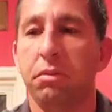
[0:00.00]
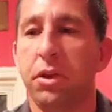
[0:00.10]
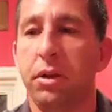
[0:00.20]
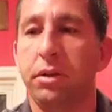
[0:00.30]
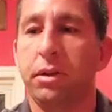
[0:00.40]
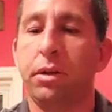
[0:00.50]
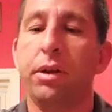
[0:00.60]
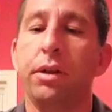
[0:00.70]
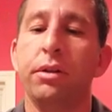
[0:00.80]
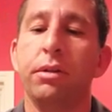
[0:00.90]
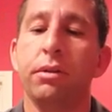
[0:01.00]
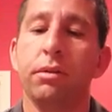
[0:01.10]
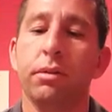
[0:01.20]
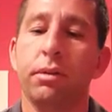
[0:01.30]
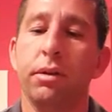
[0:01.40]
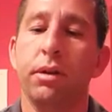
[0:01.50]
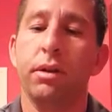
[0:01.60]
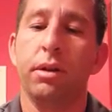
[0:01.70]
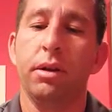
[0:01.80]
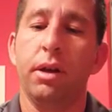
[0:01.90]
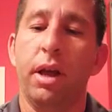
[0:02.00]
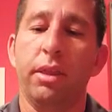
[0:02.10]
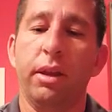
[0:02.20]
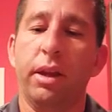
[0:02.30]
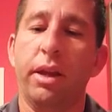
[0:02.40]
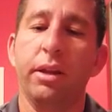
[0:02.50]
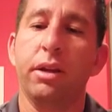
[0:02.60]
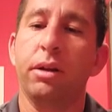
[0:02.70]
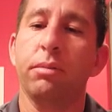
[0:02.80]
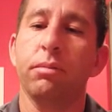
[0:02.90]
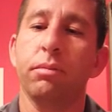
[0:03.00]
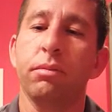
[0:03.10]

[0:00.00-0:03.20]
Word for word: tons of these. I think I ended up